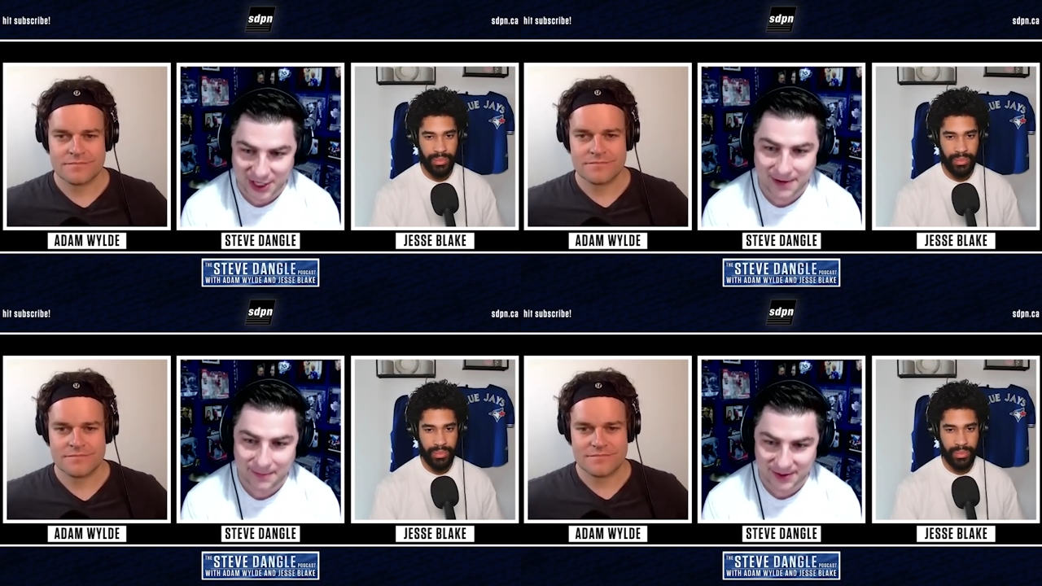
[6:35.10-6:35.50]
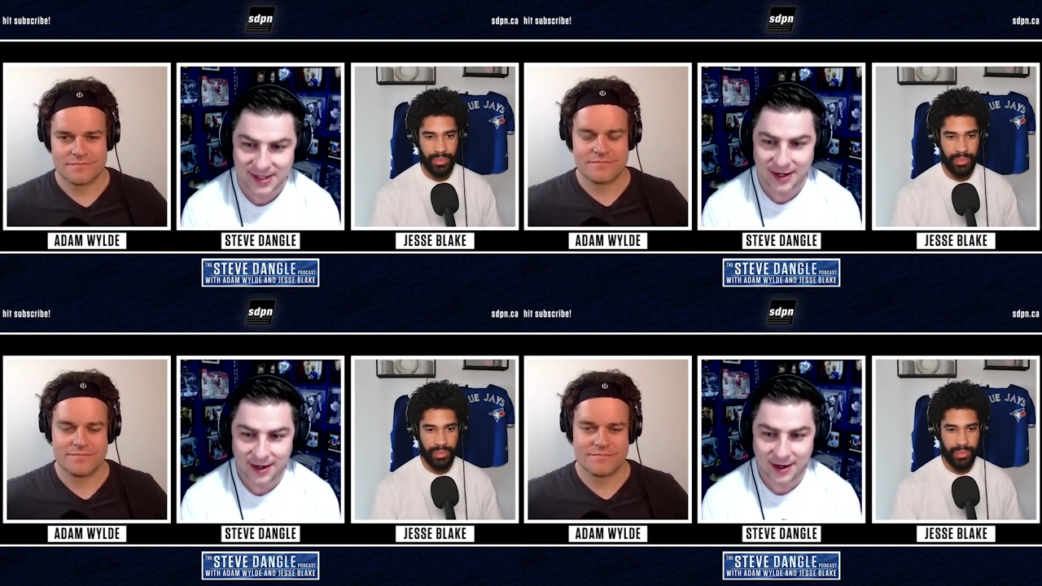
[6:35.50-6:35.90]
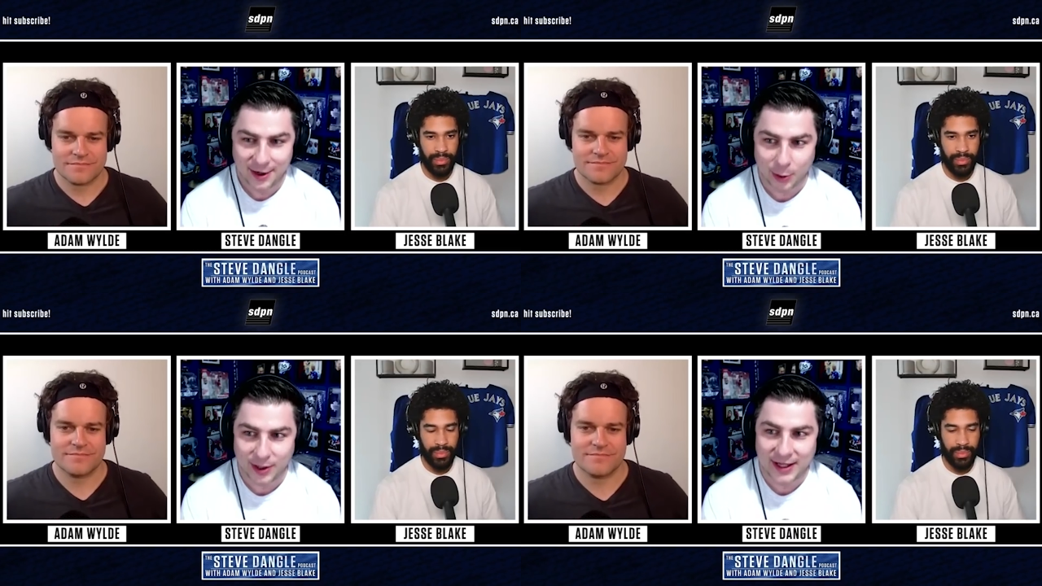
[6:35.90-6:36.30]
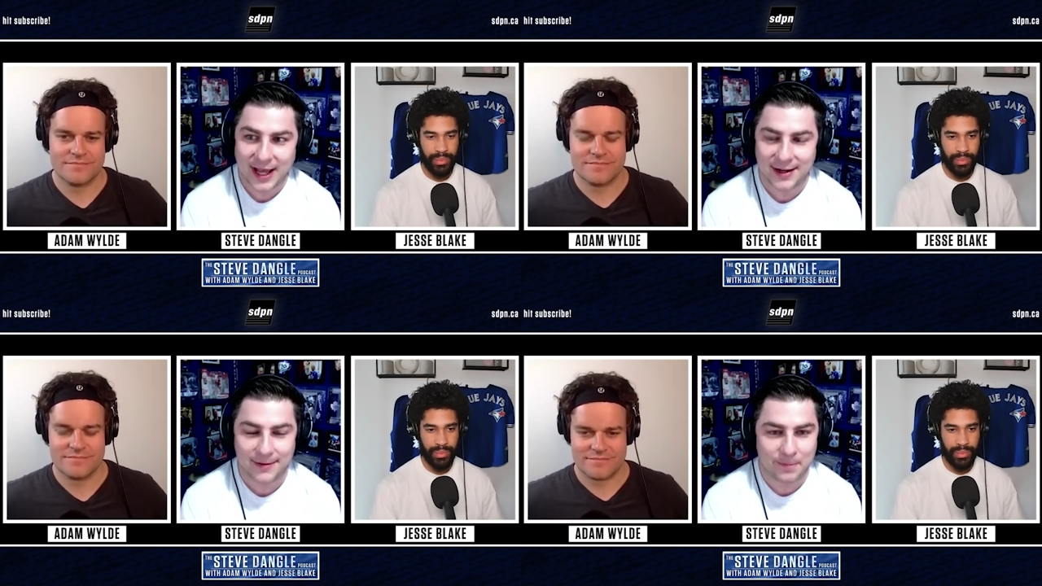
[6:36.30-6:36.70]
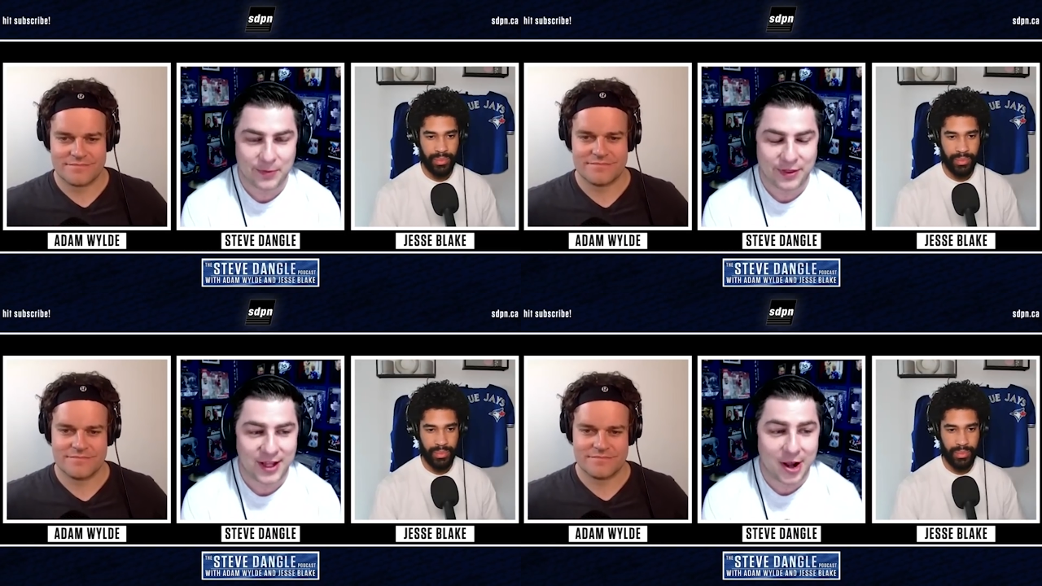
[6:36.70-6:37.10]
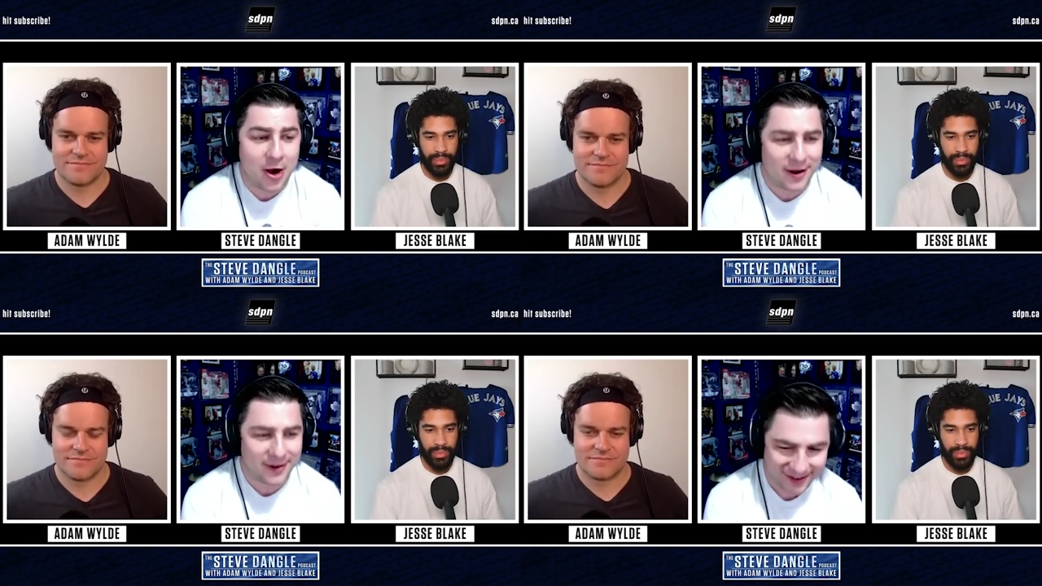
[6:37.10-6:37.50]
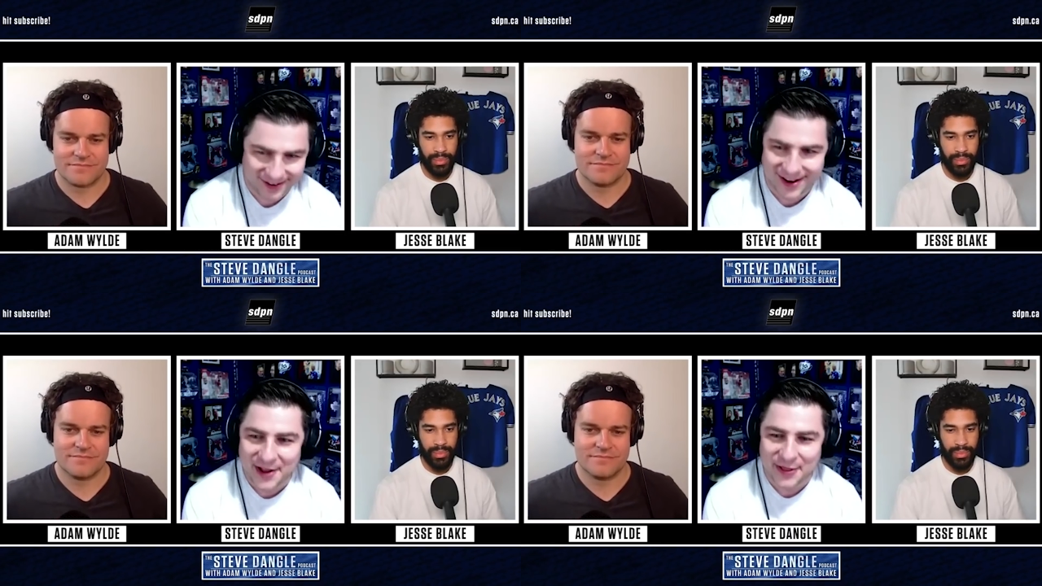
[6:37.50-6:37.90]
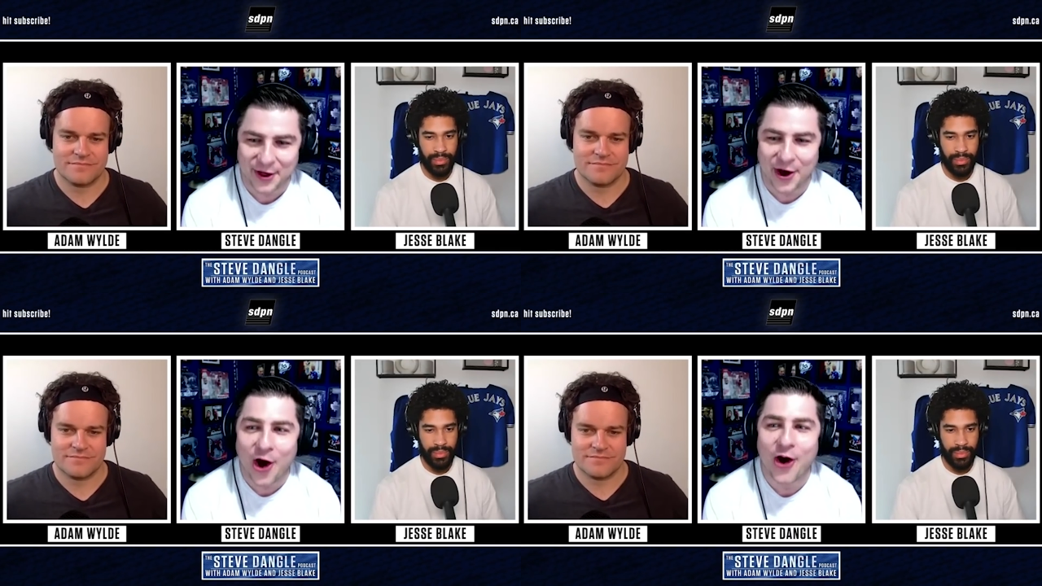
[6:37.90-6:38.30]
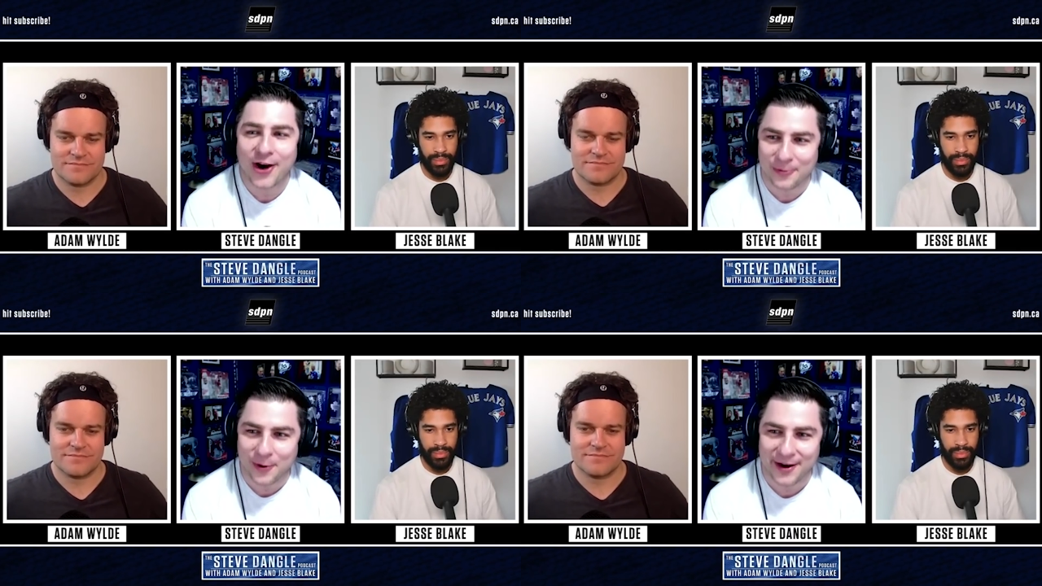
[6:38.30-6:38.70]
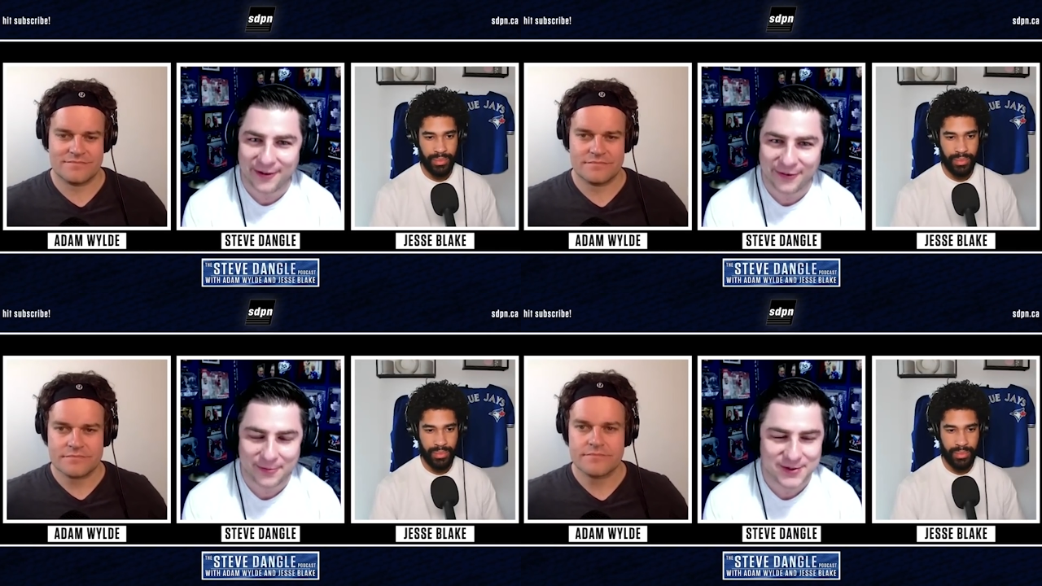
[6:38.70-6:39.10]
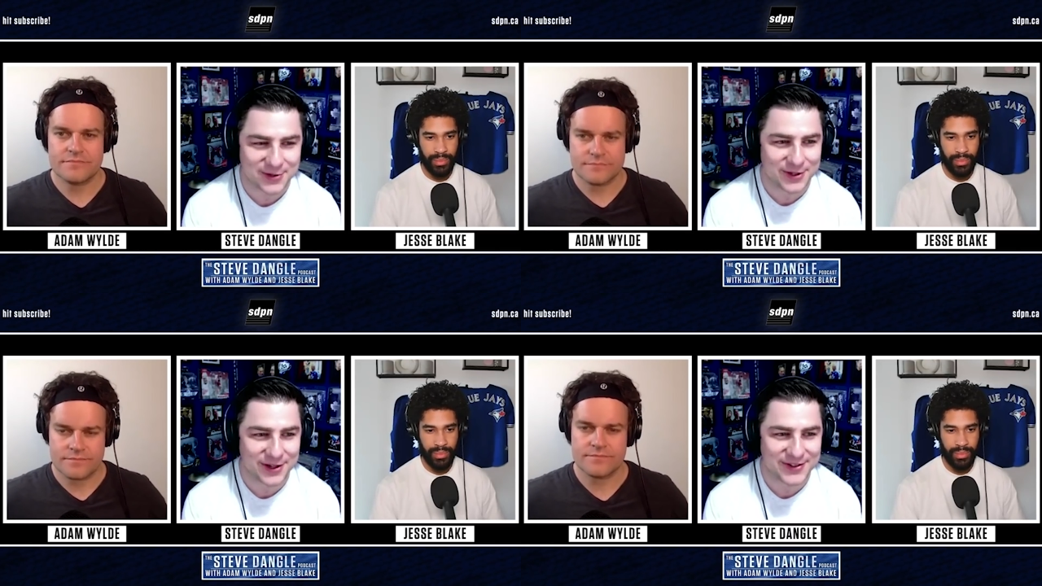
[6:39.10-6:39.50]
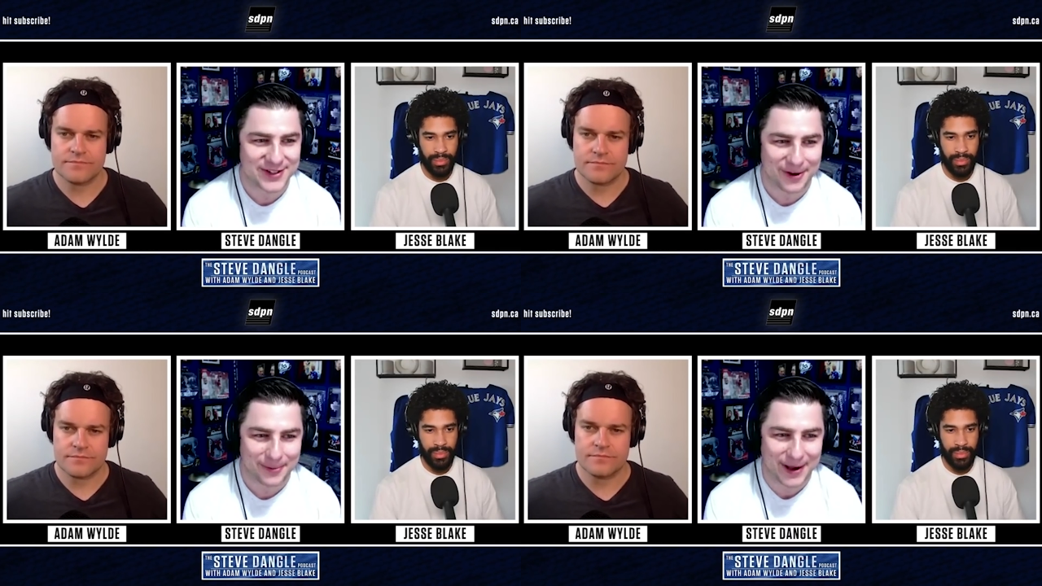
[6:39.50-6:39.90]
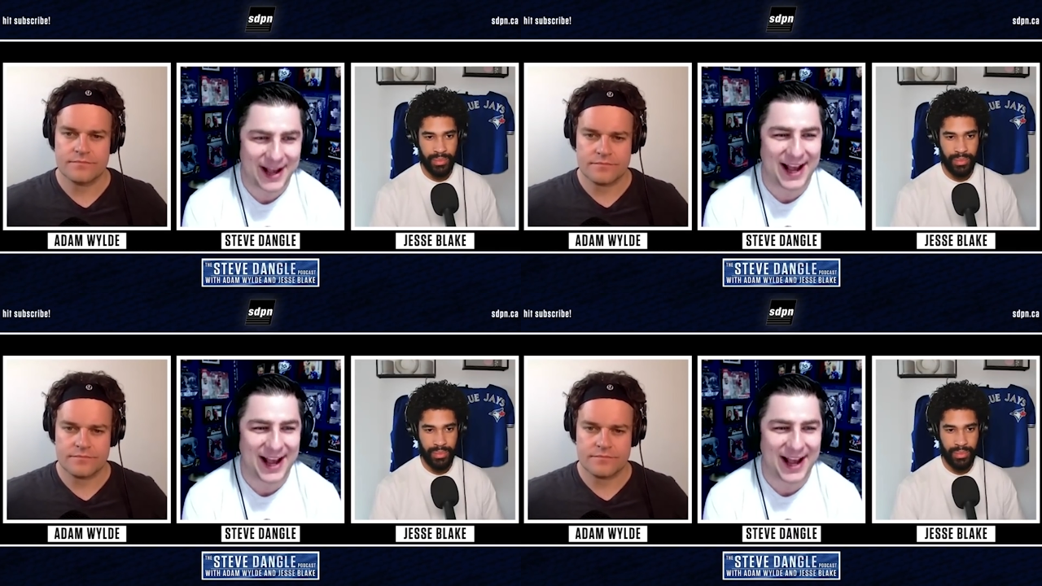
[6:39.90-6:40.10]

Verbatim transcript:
Speaker 1: champions, who are getting the Hart winner from 2 years ago